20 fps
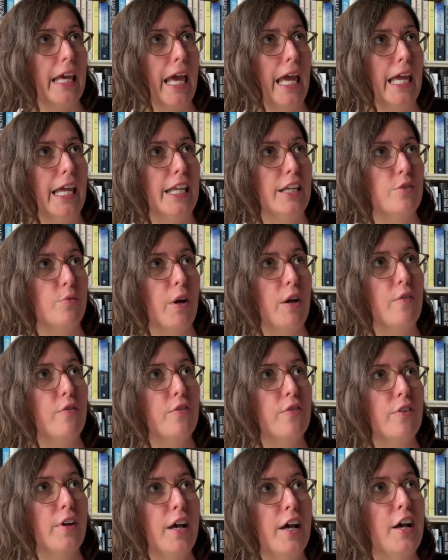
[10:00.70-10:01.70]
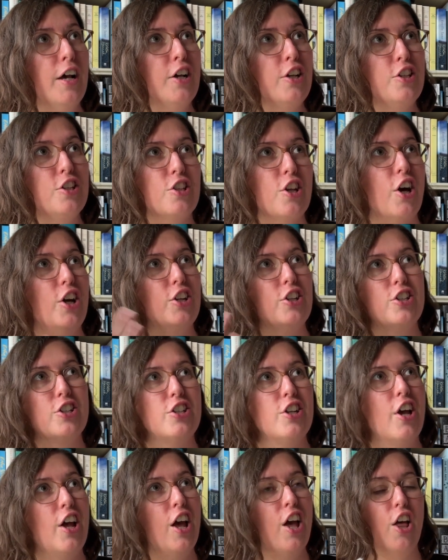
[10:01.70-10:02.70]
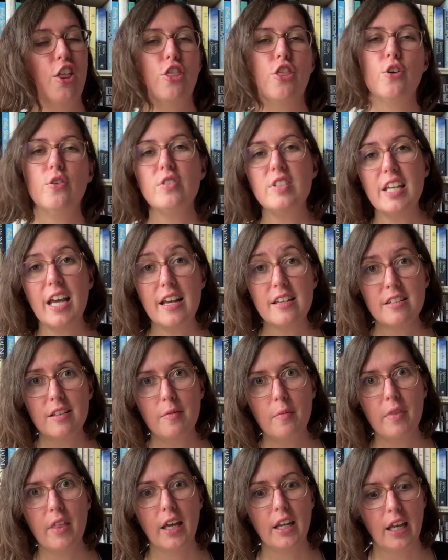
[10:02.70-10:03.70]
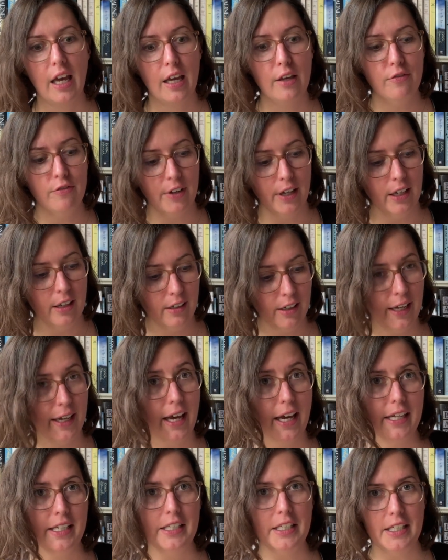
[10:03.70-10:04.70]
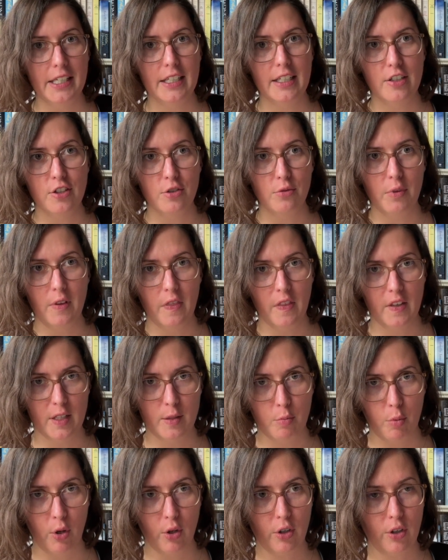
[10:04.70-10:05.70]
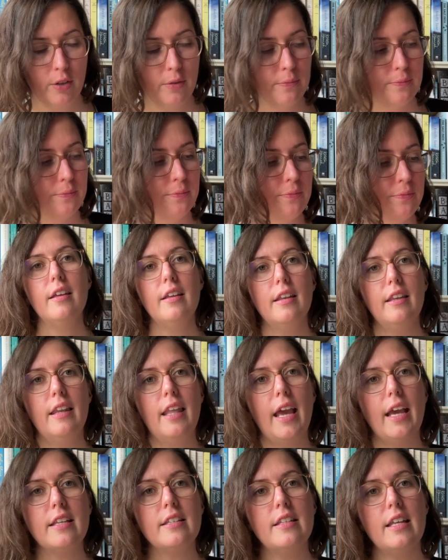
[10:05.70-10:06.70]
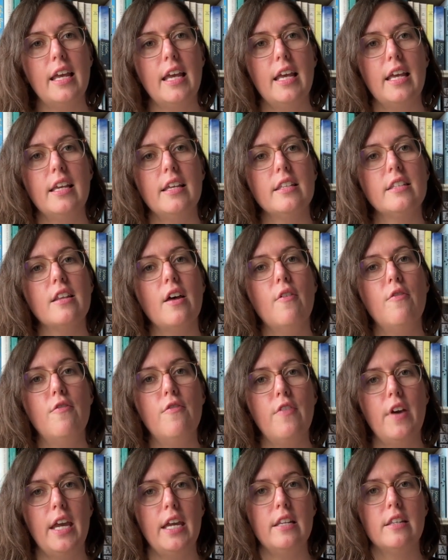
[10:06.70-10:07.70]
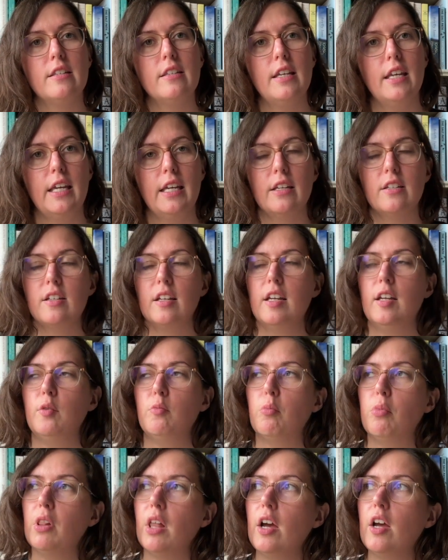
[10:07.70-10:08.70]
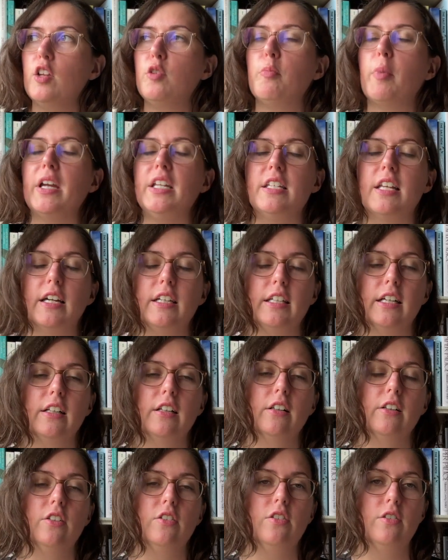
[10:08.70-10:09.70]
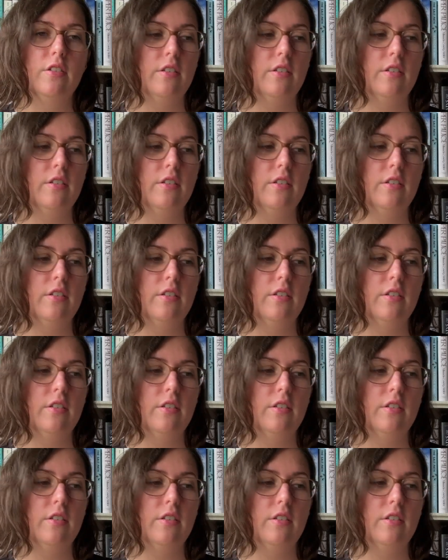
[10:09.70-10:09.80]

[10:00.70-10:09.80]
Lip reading: and with such enthusiasm that I felt like I needed to read this book. Next is Fate Inked in Blood by Danielle